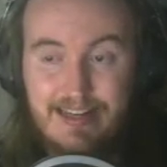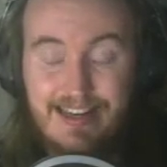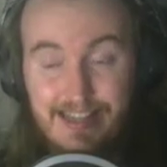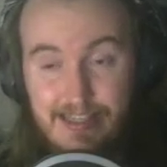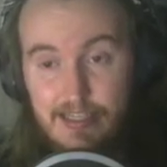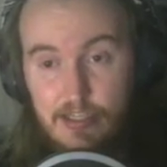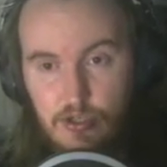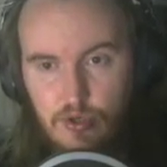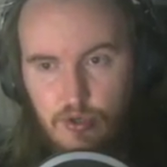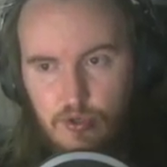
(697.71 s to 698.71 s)
least a
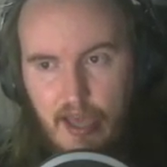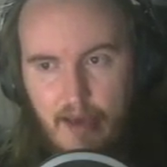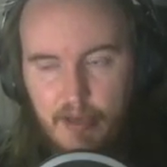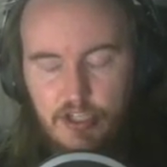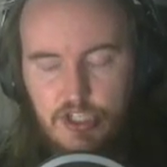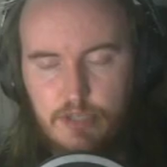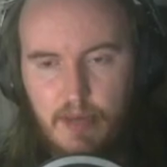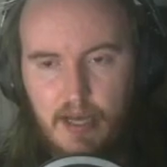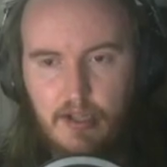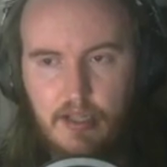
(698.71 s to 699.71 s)
2 damage
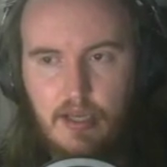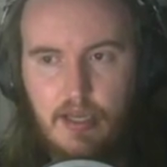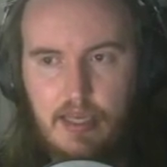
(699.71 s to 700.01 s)
spell.